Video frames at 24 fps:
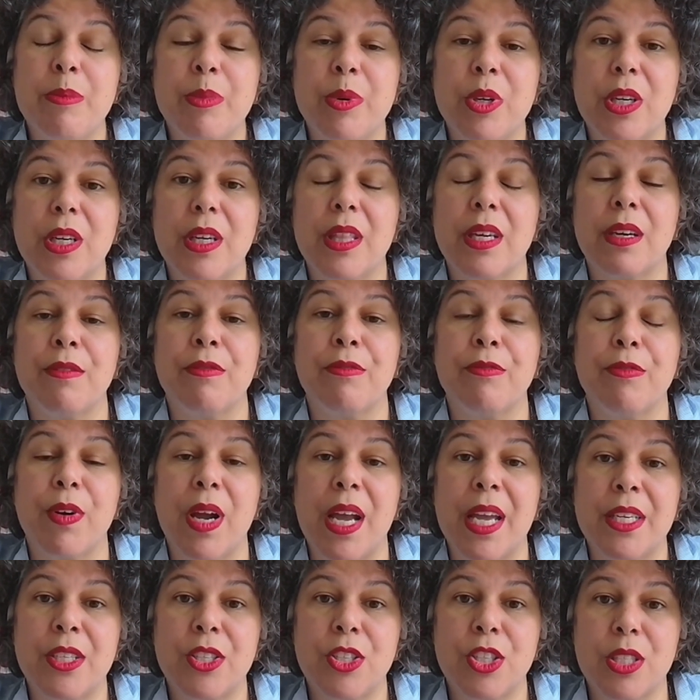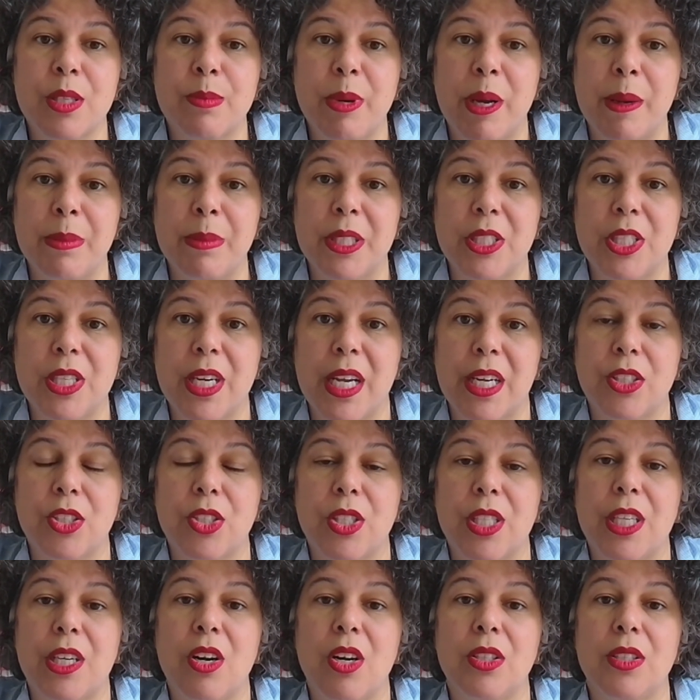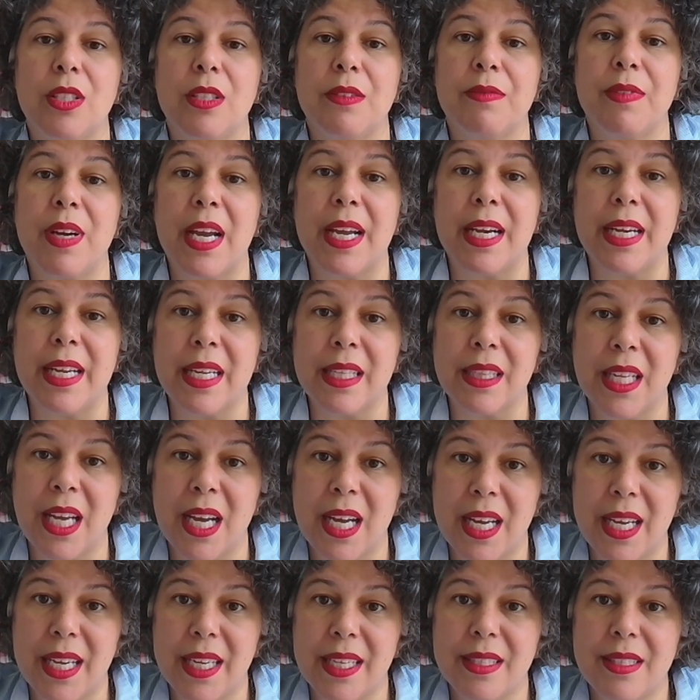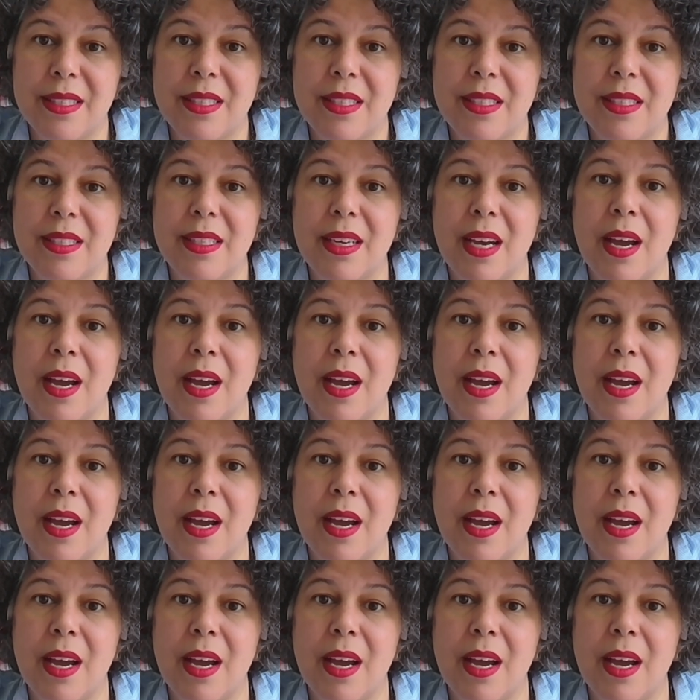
book that a friend just published actually called Dividing Lines.